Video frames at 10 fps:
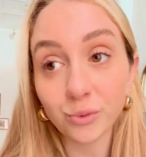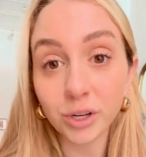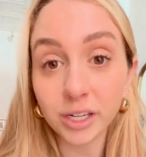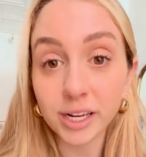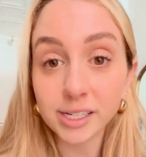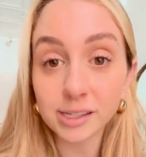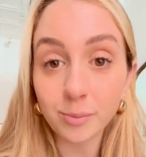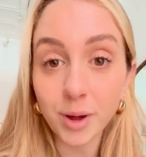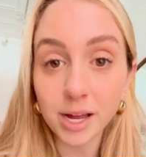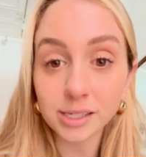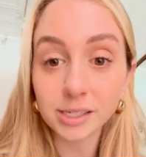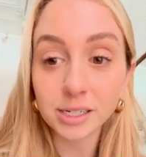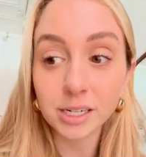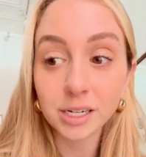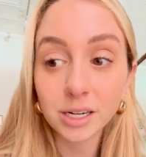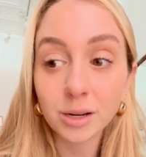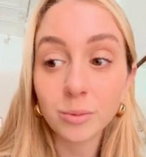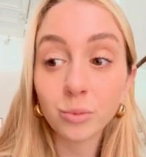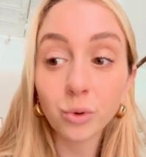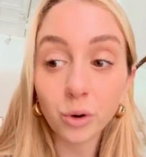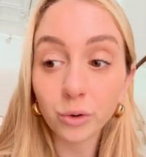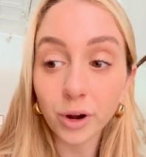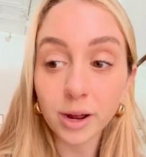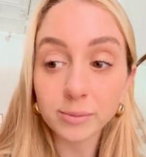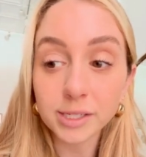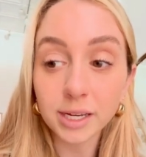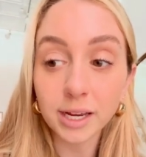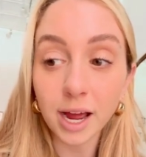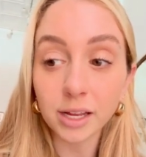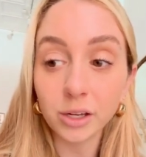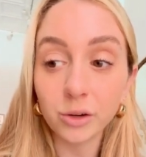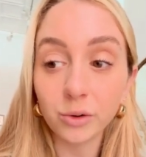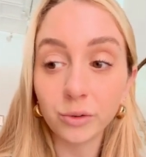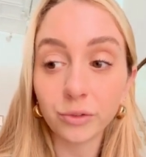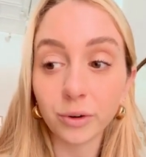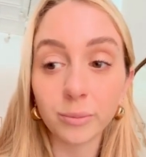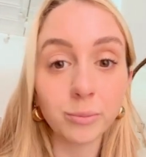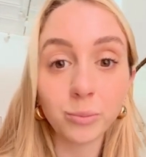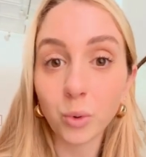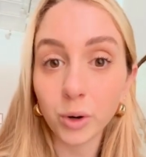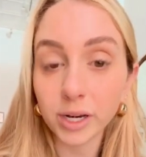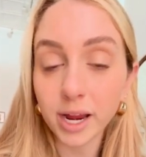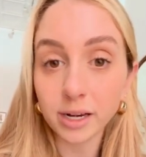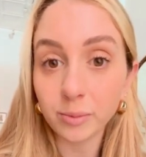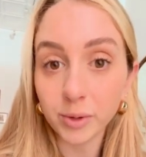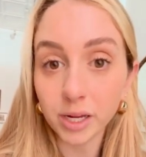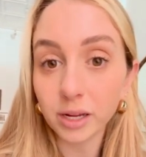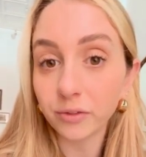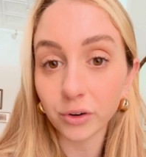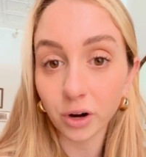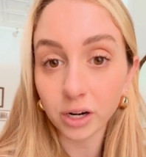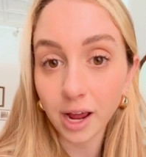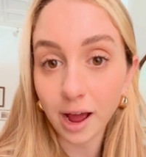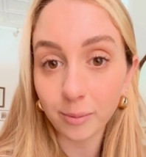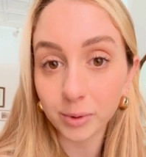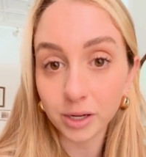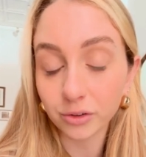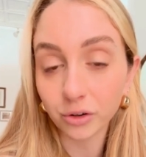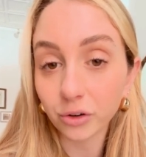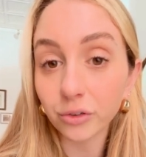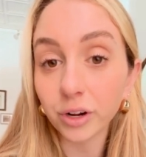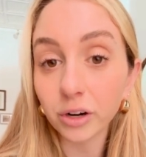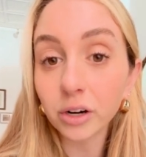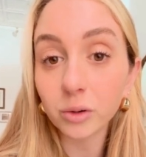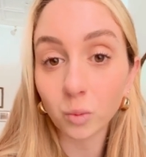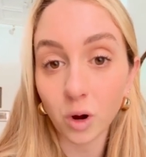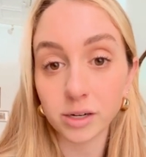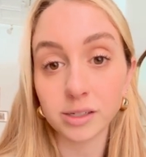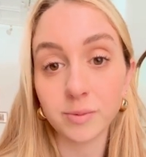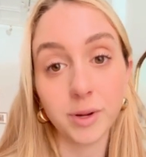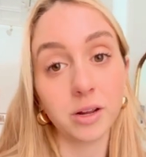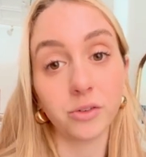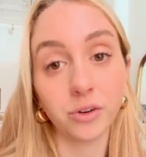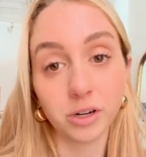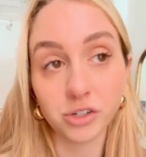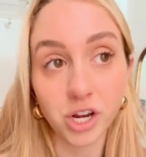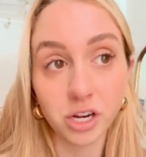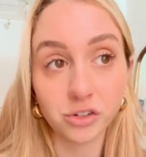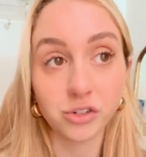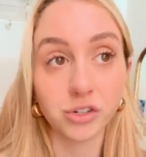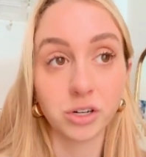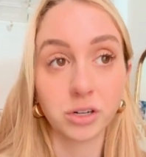really is the best program to get you from point A to B if you're unhappy in your career and want to make a career change.